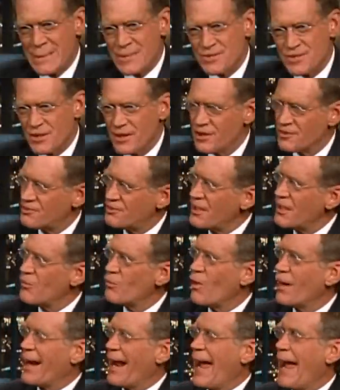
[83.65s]
So you see
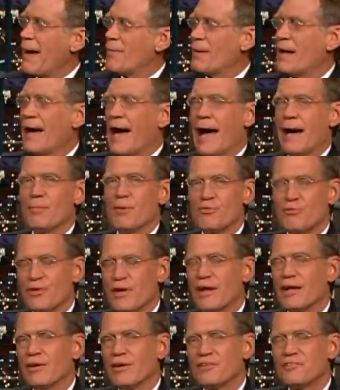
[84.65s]
what happened. I'm
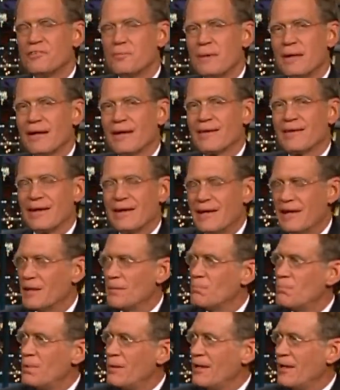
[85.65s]
afraid it looks to me like the
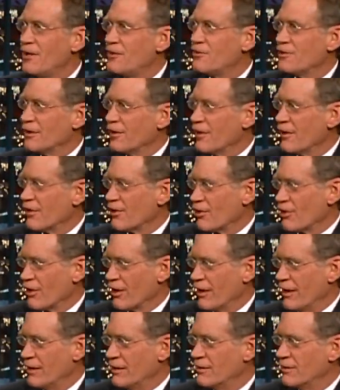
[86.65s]
kid peaked a little
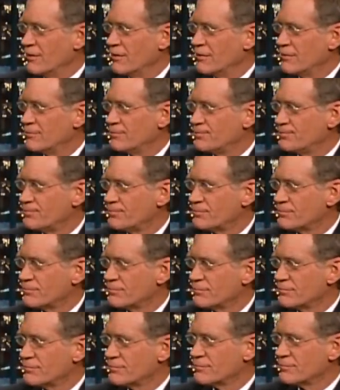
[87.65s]
early.
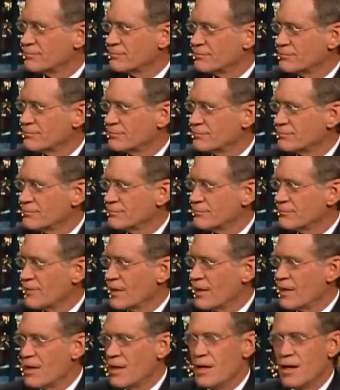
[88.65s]

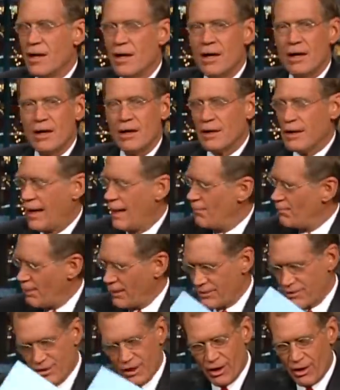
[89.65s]
Well, it got worse. Yeah,
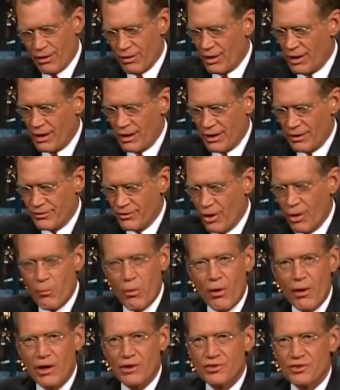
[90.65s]
but no, uh, no
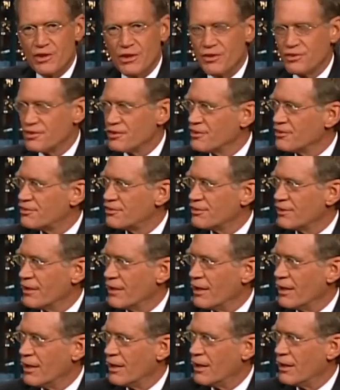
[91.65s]
more excuses
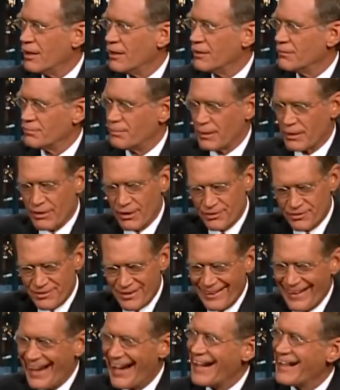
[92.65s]
uh, because
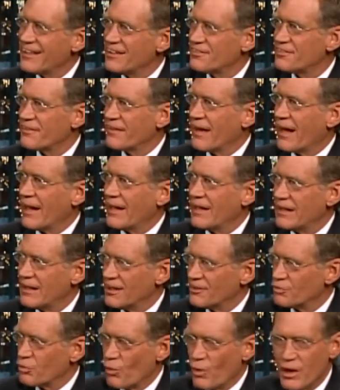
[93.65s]
tonight is the night. He
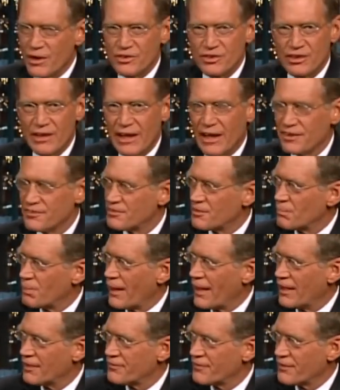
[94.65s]
gets one chance to
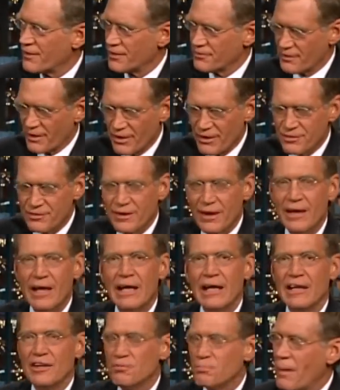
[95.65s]
pass the test. I understand
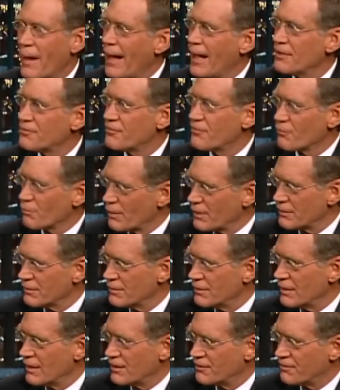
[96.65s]
he's passed the
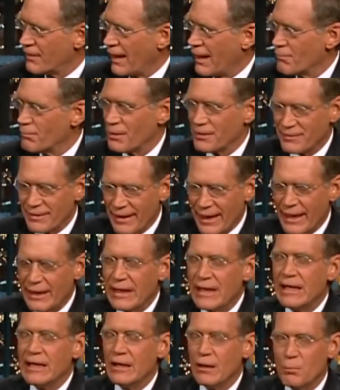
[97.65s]
written exam, but oh. tonight
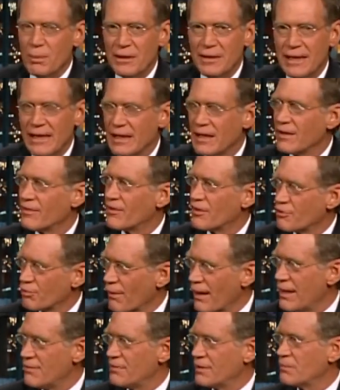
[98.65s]
he'll be taking the
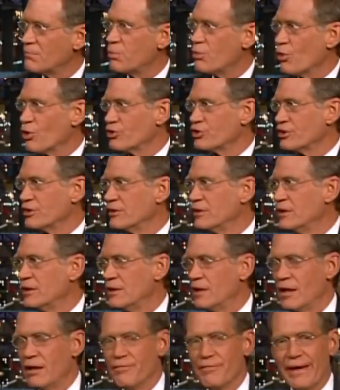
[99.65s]
driving portion
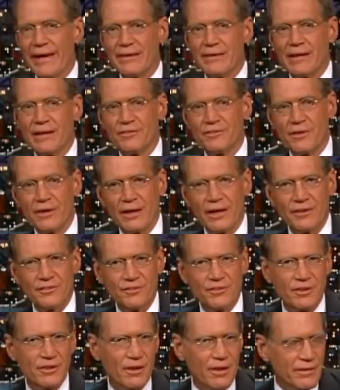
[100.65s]
right, of that test. All right,
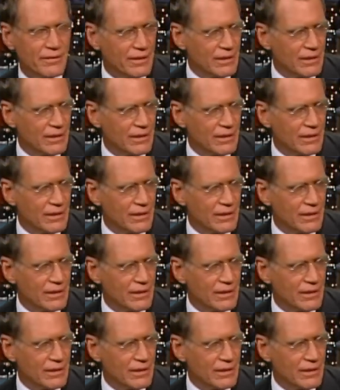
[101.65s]
let's turn on